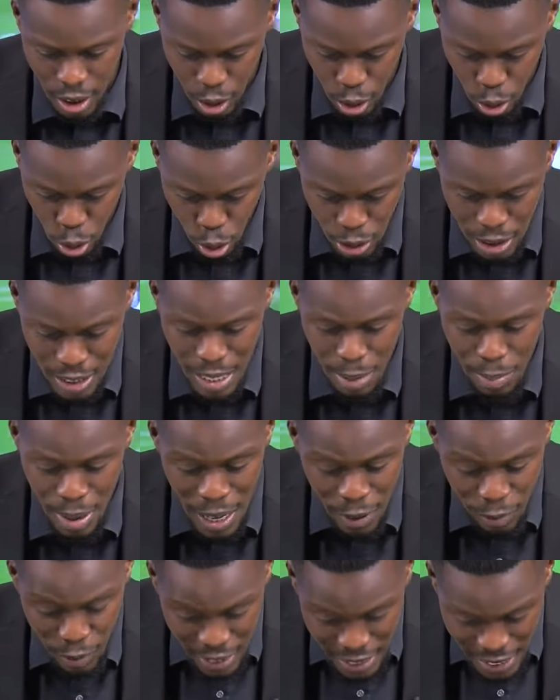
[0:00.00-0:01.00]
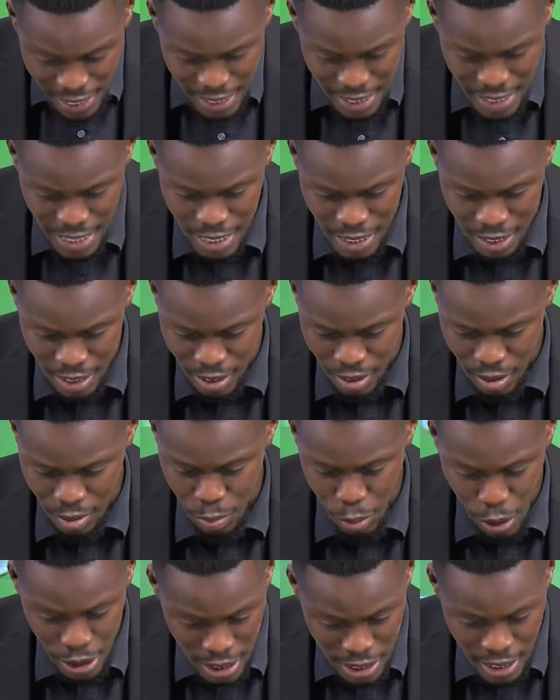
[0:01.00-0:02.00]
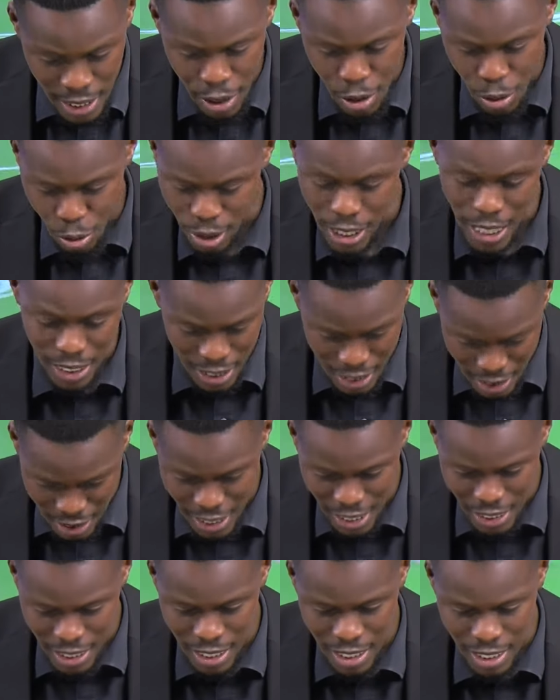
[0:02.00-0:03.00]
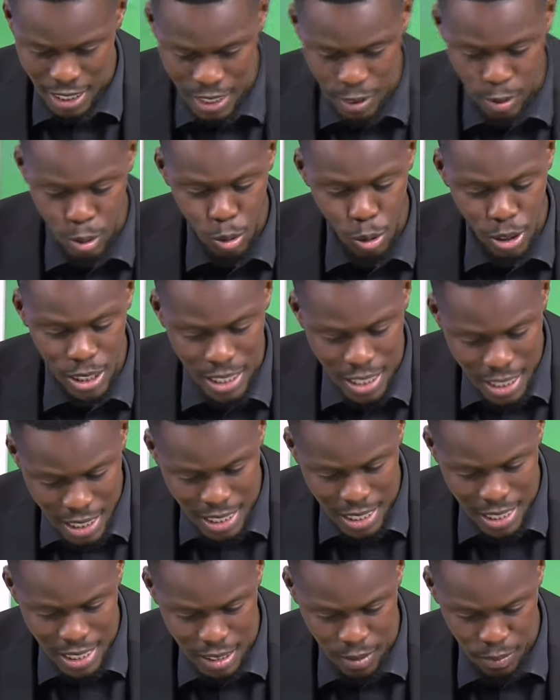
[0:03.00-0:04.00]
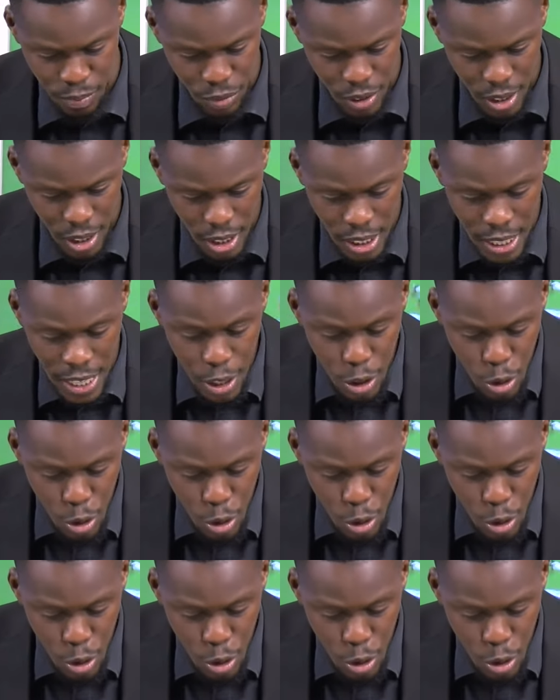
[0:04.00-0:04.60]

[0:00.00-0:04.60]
Tottenham have 13.0. That is 13. They've scored 16. Then